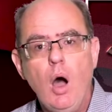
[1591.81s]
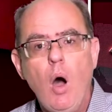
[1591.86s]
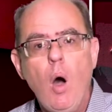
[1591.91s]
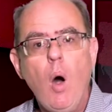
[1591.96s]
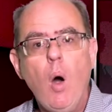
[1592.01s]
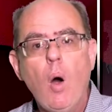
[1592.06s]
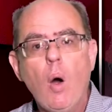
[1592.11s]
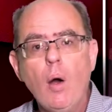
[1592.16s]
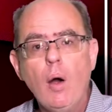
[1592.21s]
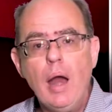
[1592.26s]

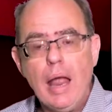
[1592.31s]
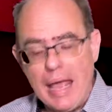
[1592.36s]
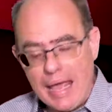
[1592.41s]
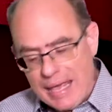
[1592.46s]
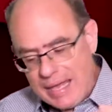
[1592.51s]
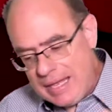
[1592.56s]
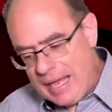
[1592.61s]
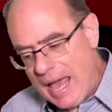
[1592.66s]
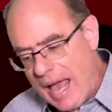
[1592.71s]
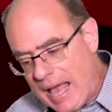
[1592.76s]
or
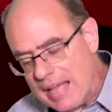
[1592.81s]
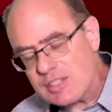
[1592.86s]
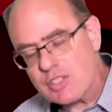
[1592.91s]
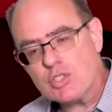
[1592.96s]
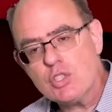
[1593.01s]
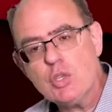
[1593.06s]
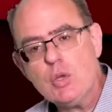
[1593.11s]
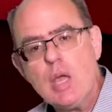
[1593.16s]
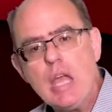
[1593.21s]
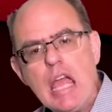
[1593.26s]
he has
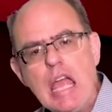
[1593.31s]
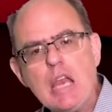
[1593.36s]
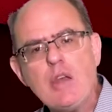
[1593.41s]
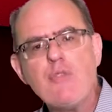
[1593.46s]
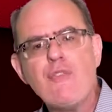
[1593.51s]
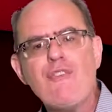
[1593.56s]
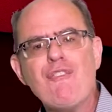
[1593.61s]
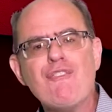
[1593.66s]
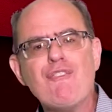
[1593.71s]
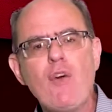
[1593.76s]
to
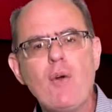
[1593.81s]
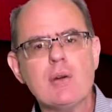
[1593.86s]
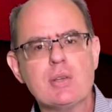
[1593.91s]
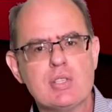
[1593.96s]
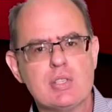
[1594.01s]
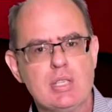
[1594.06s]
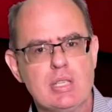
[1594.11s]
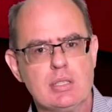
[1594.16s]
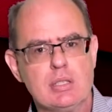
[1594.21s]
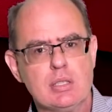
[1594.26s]

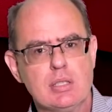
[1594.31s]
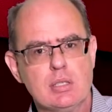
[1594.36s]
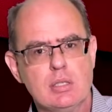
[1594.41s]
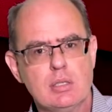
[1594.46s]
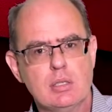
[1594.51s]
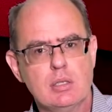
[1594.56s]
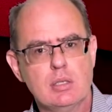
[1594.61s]
enforce it.